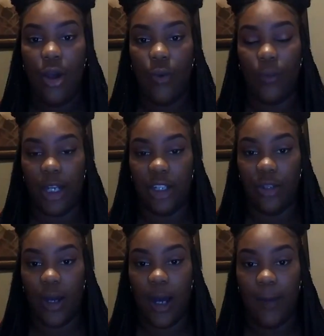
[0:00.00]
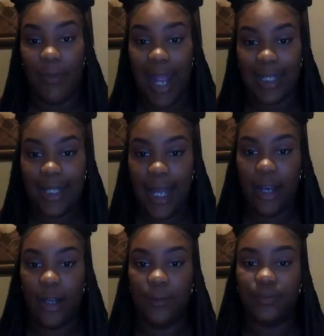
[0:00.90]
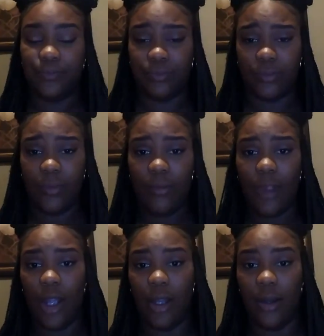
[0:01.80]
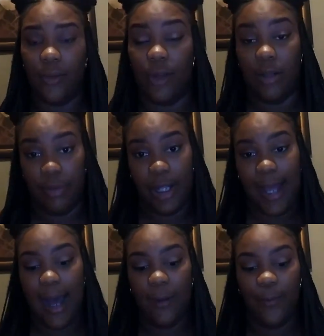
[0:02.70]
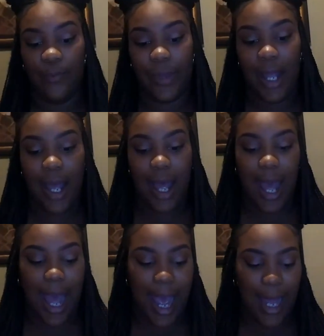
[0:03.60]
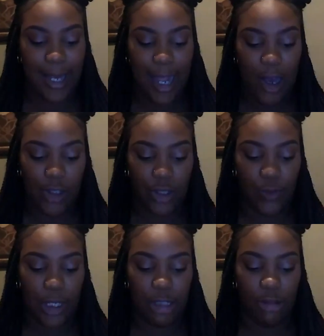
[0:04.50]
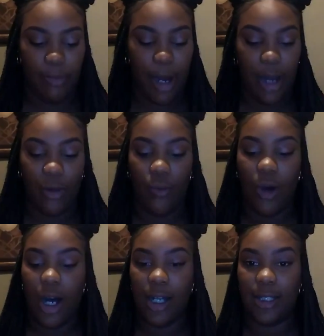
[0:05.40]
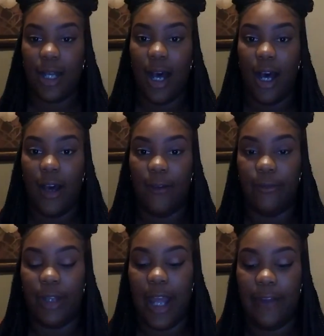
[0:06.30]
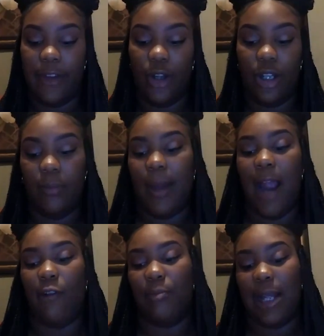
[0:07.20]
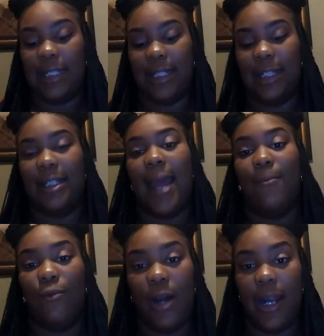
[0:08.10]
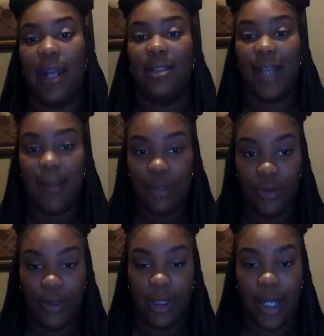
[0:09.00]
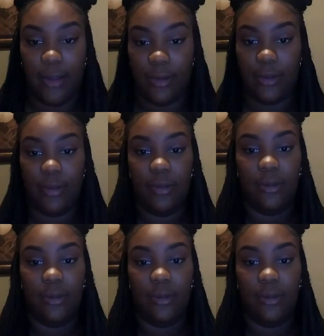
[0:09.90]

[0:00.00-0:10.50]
when you exhale, when you breathe out. And they also work to repair the walls of the alveoli by replacing type 1 and type 2 cells.